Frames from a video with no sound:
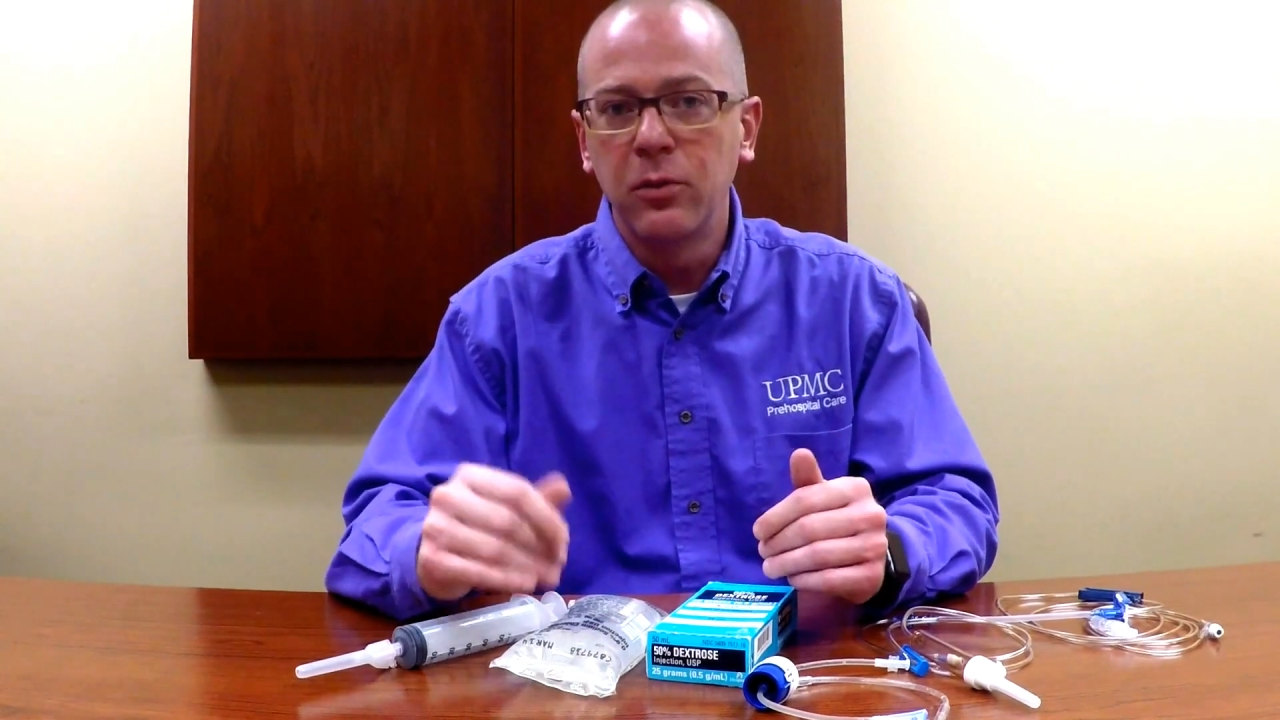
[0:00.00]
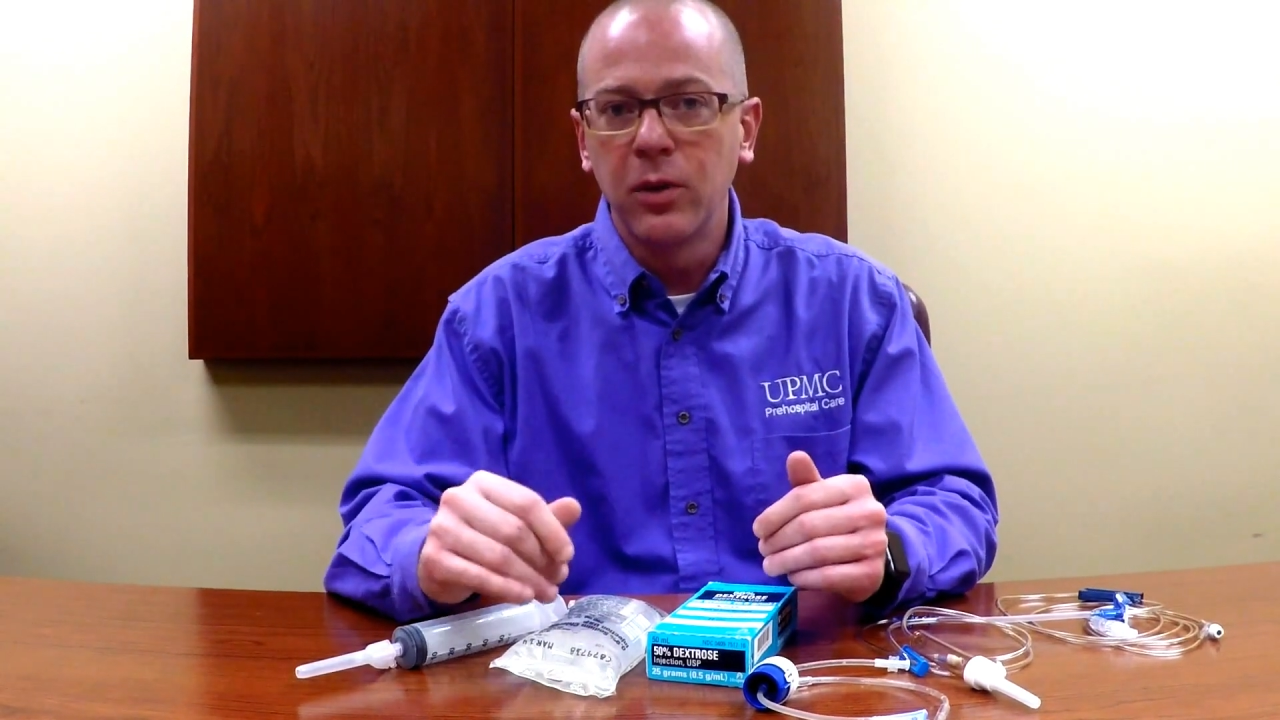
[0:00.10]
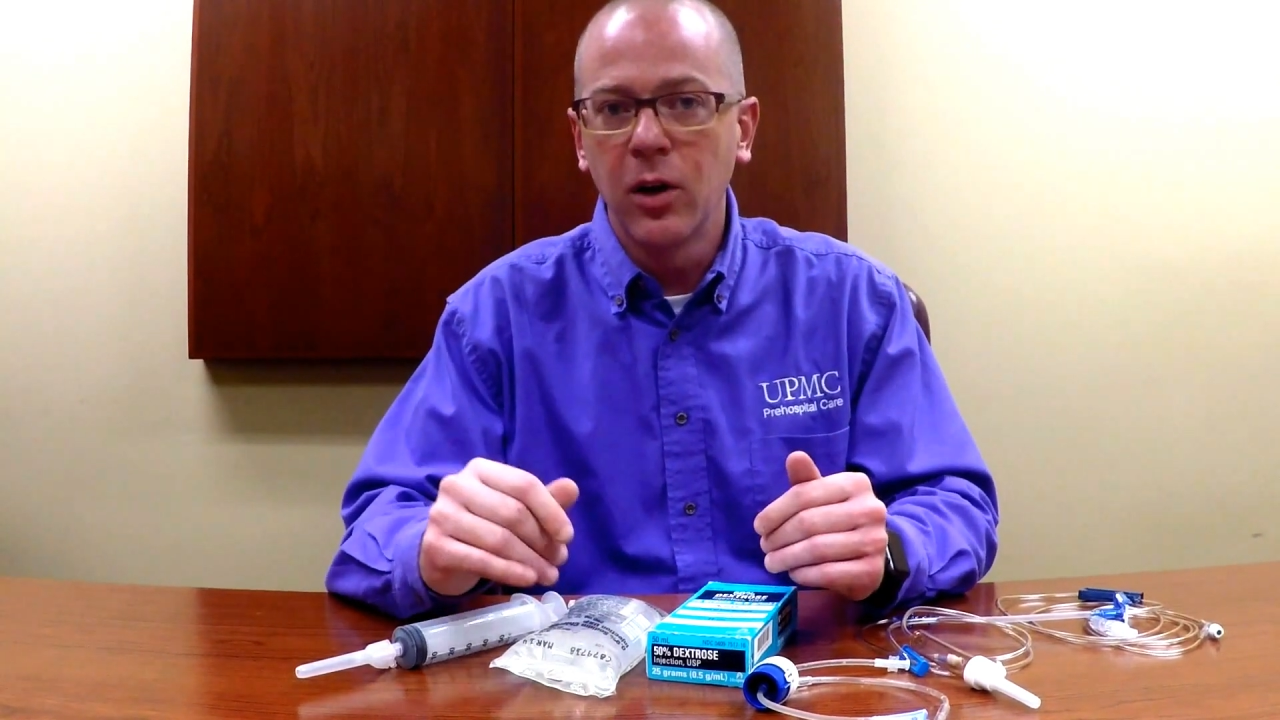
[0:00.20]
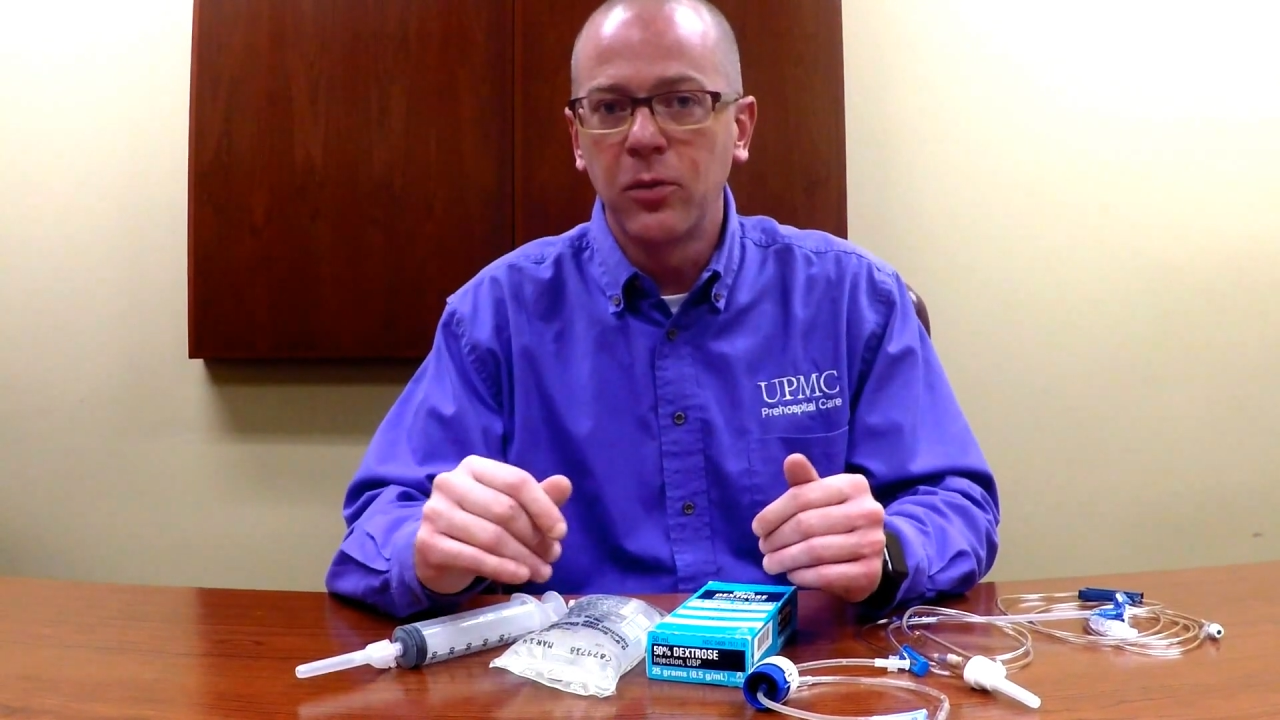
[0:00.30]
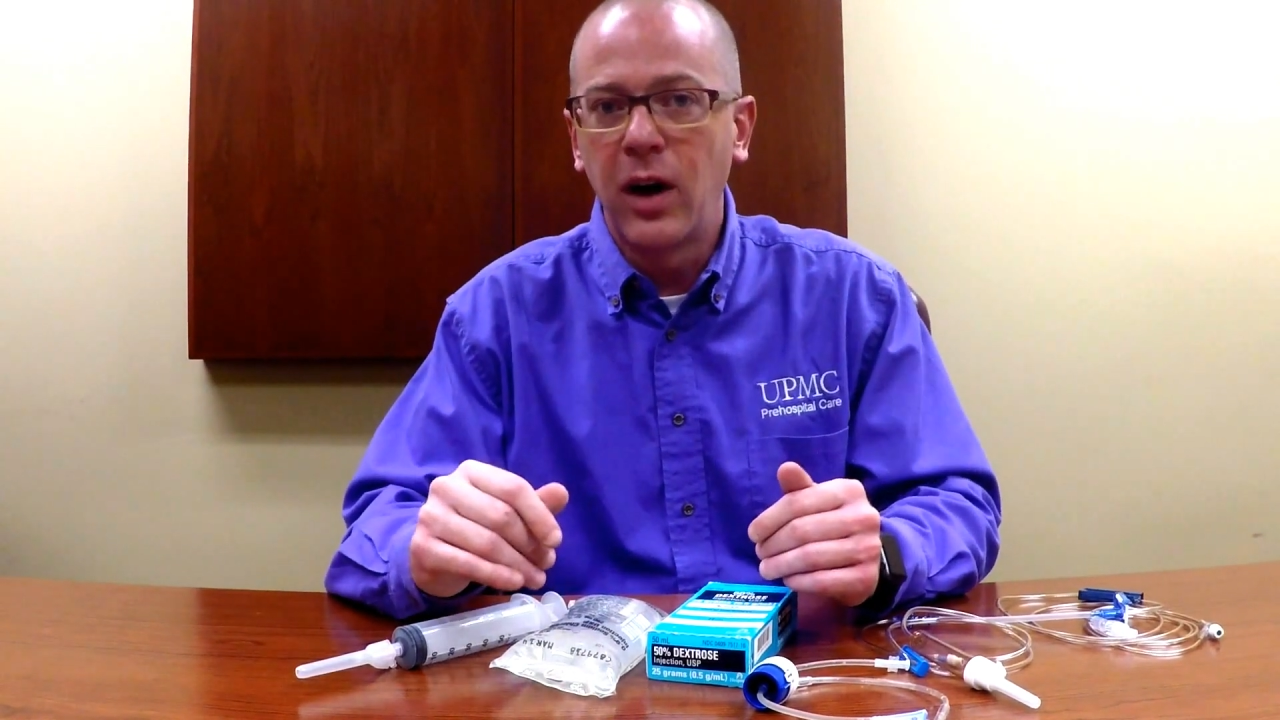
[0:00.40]

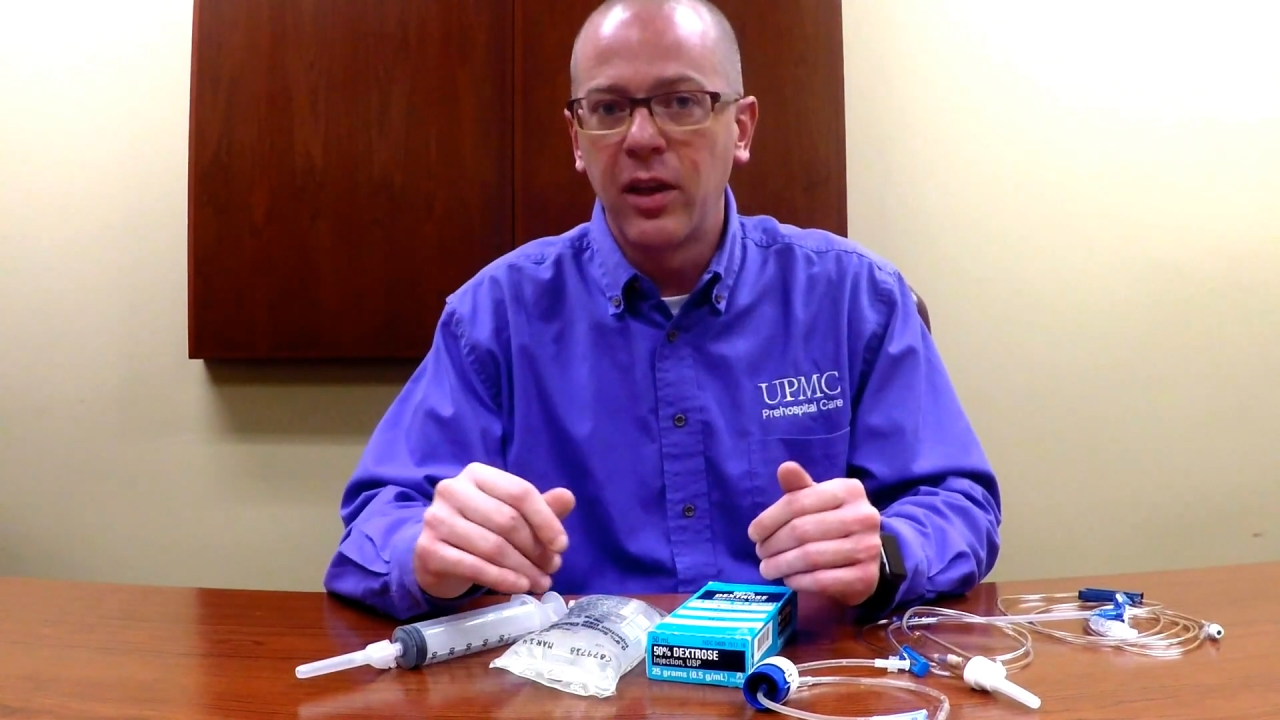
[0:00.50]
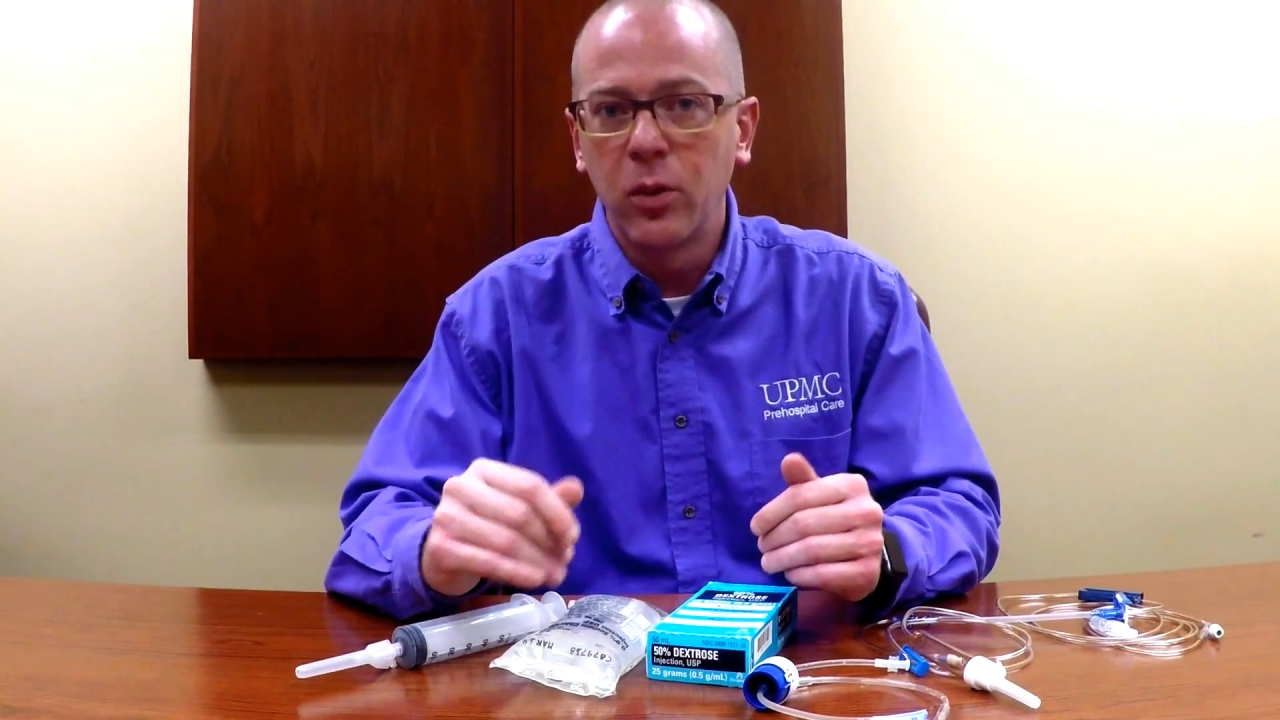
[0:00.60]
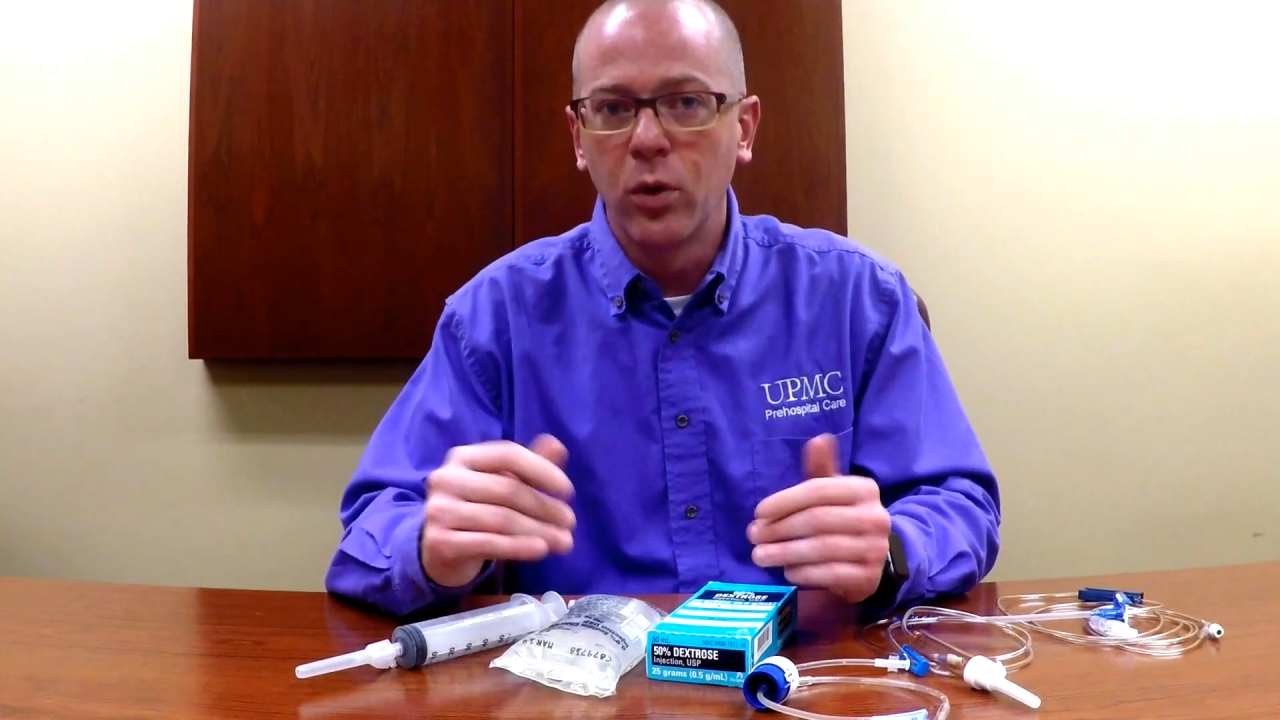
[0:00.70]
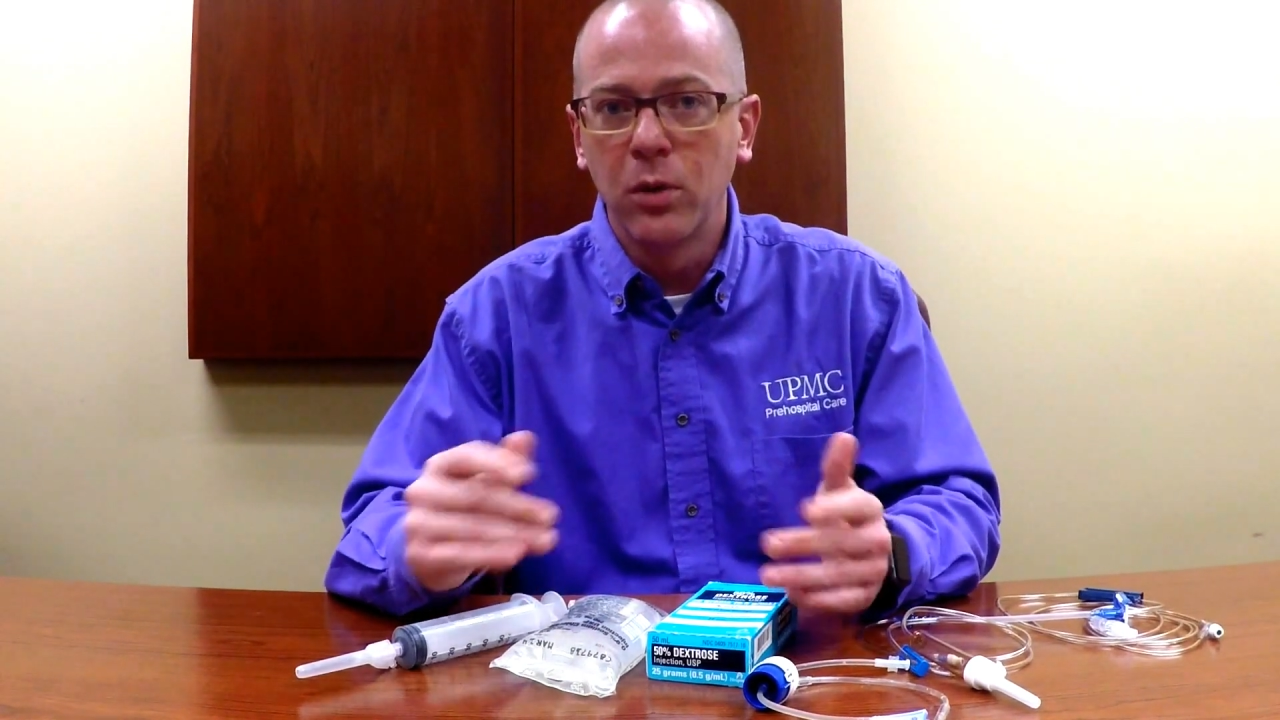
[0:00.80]
verify that we're